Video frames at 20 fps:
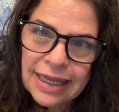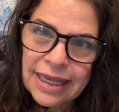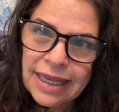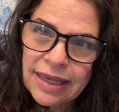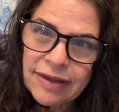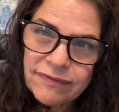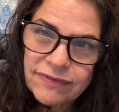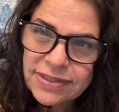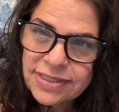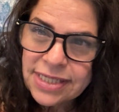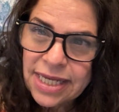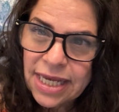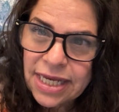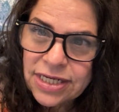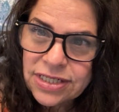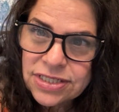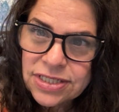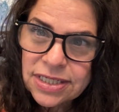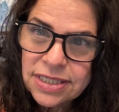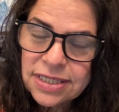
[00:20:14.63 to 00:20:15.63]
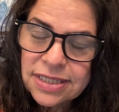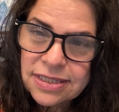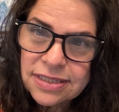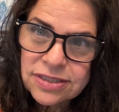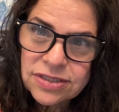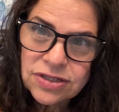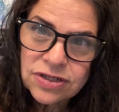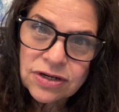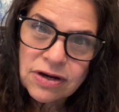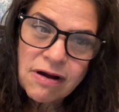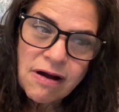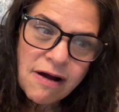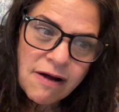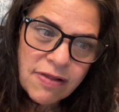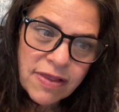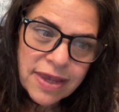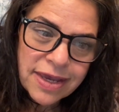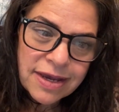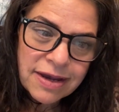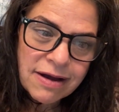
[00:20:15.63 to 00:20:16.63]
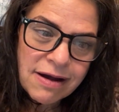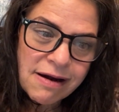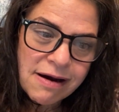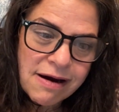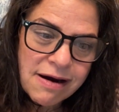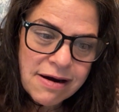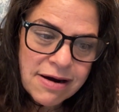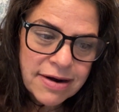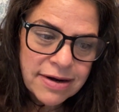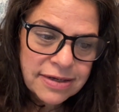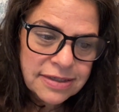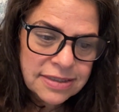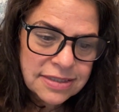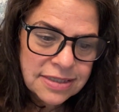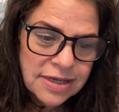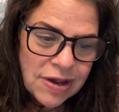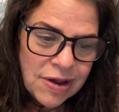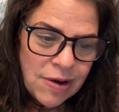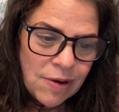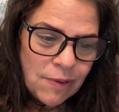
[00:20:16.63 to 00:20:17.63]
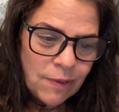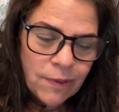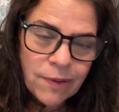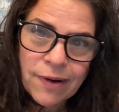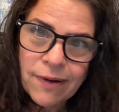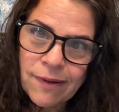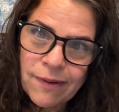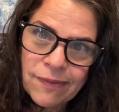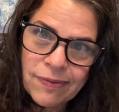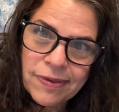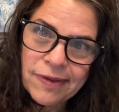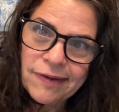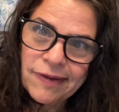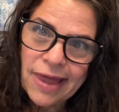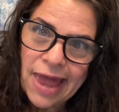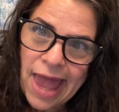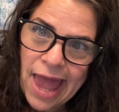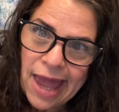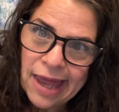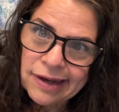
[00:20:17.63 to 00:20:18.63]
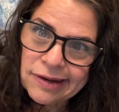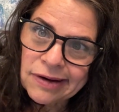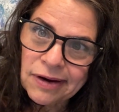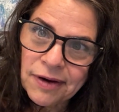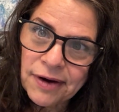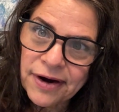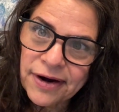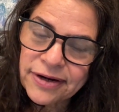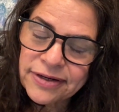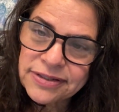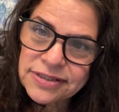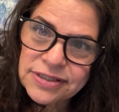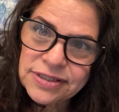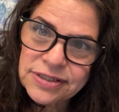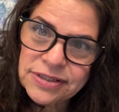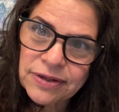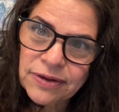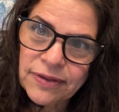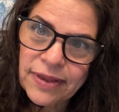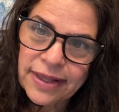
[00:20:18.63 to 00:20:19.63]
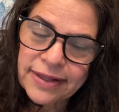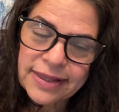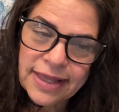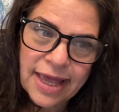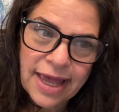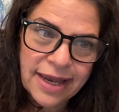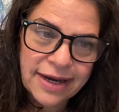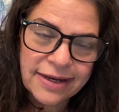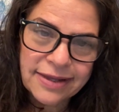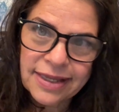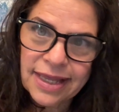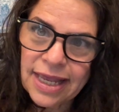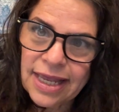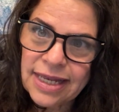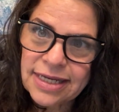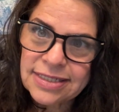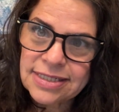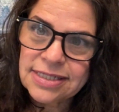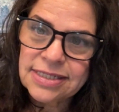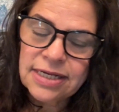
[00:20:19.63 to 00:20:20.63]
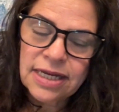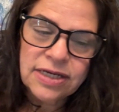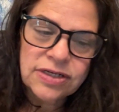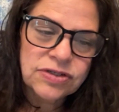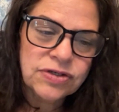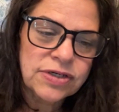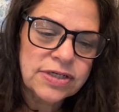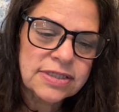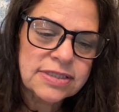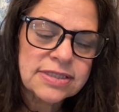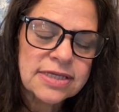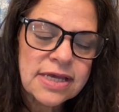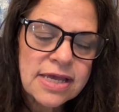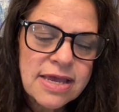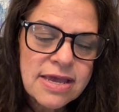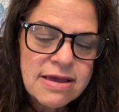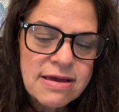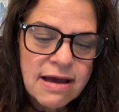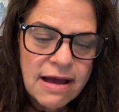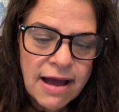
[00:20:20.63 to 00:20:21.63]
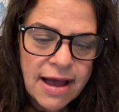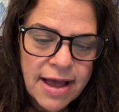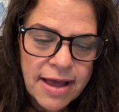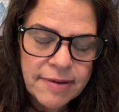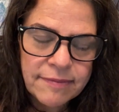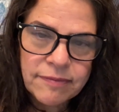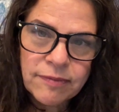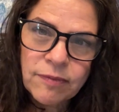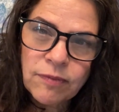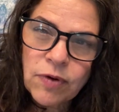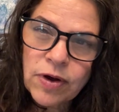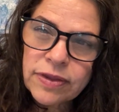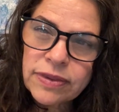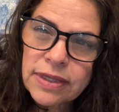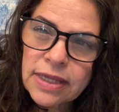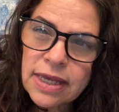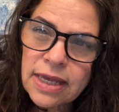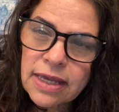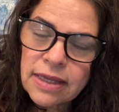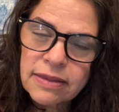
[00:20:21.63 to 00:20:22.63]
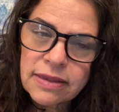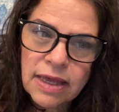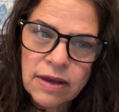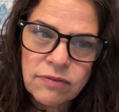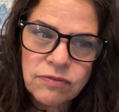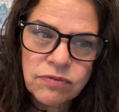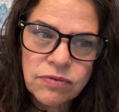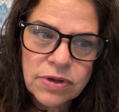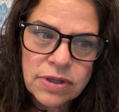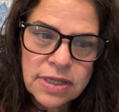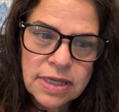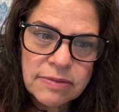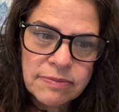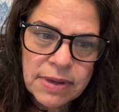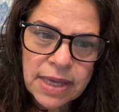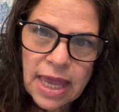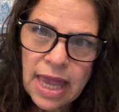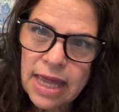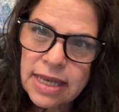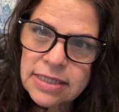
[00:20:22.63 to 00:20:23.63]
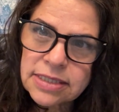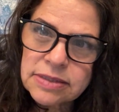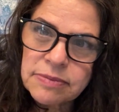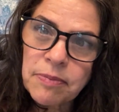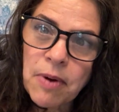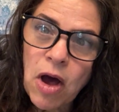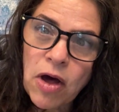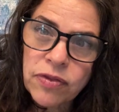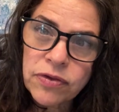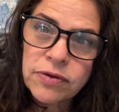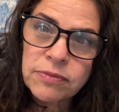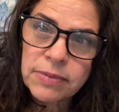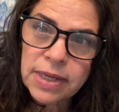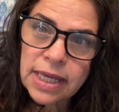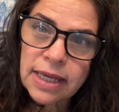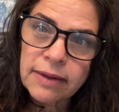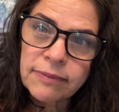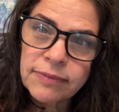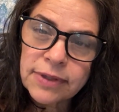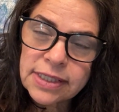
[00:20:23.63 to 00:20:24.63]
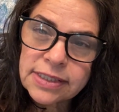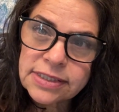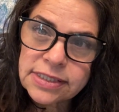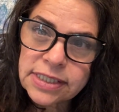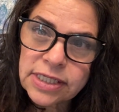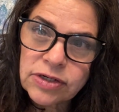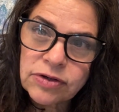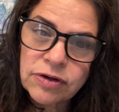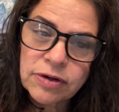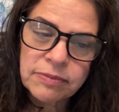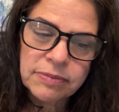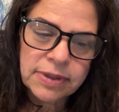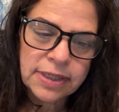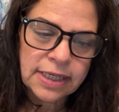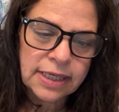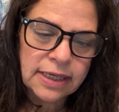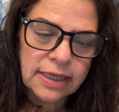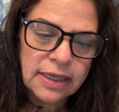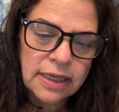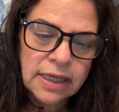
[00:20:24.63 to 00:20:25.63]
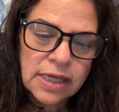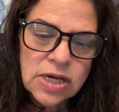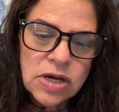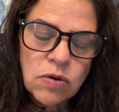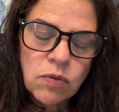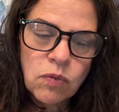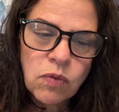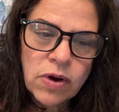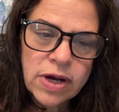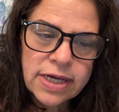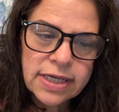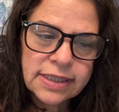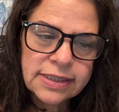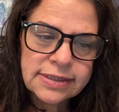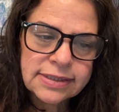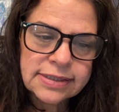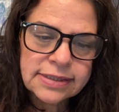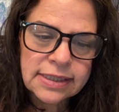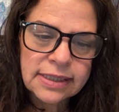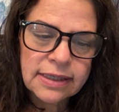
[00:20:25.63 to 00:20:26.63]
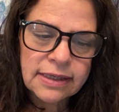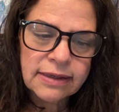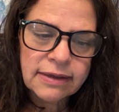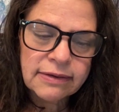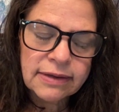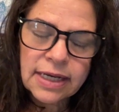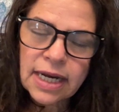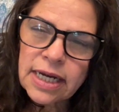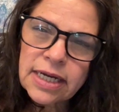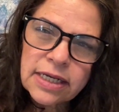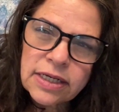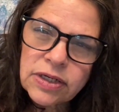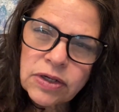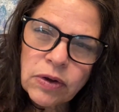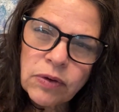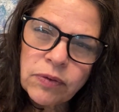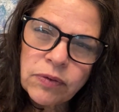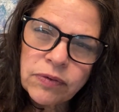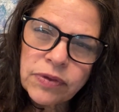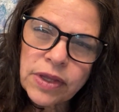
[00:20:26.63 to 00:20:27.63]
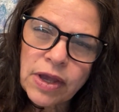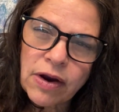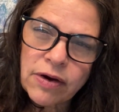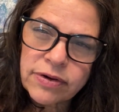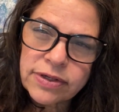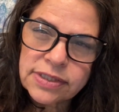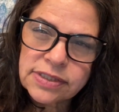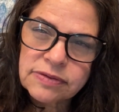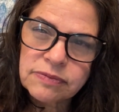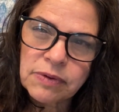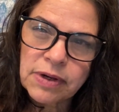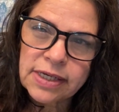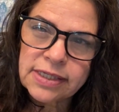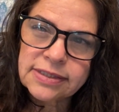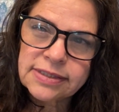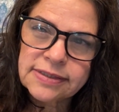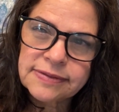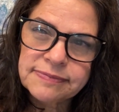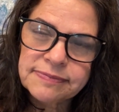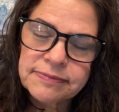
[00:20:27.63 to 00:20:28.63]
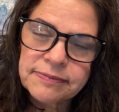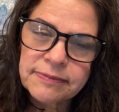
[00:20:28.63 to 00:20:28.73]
invitations or calling cards or little ad cards, you know, like they had in the 1800s. One thing that really began to bother me considerably was that I didn't know who the artist was.